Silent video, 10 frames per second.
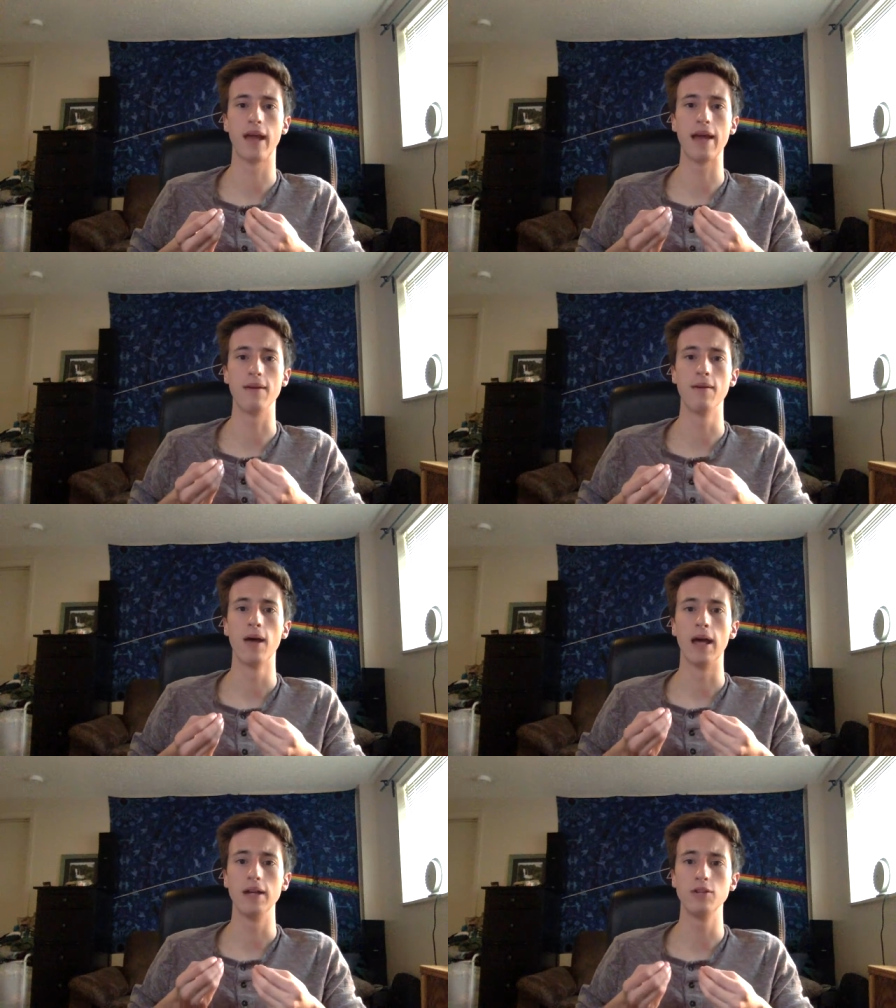And
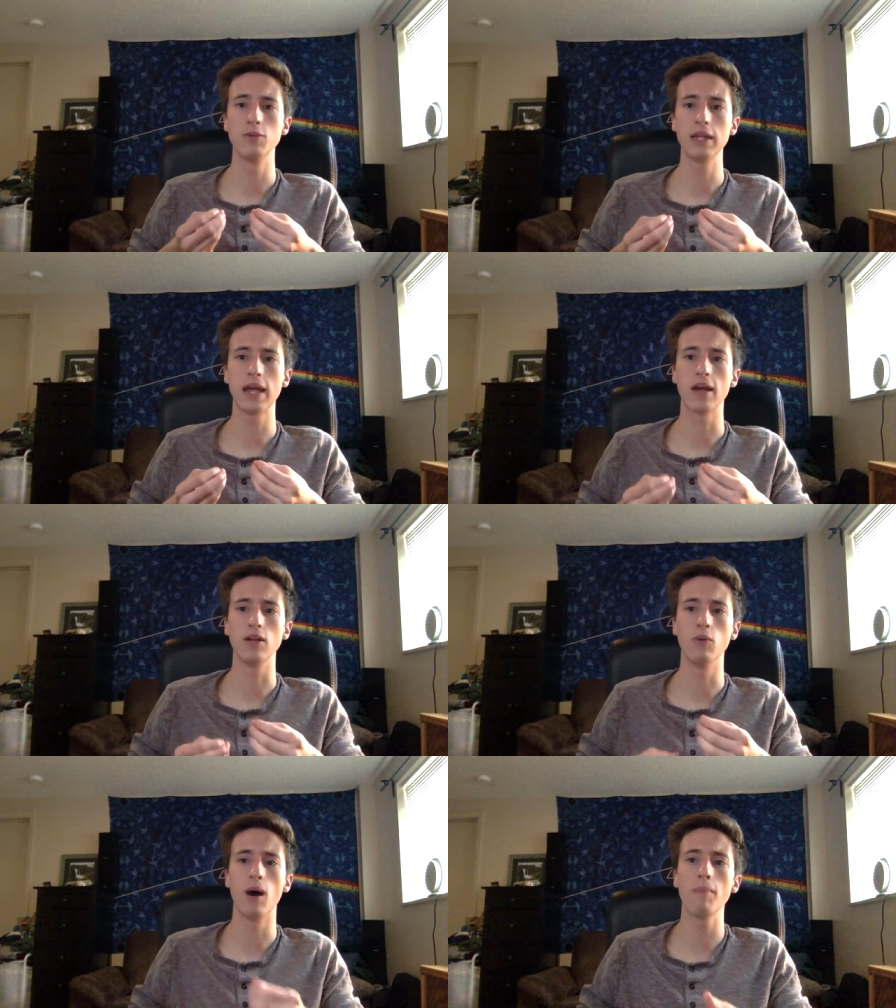in doing that,
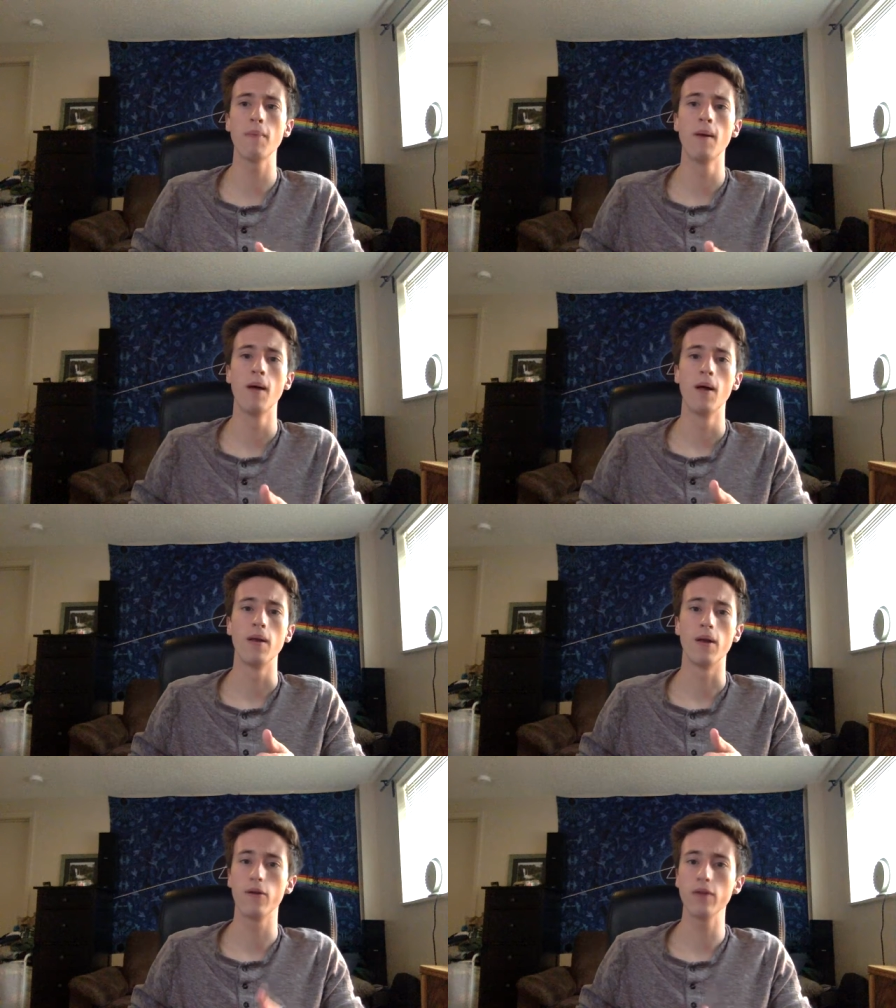you up not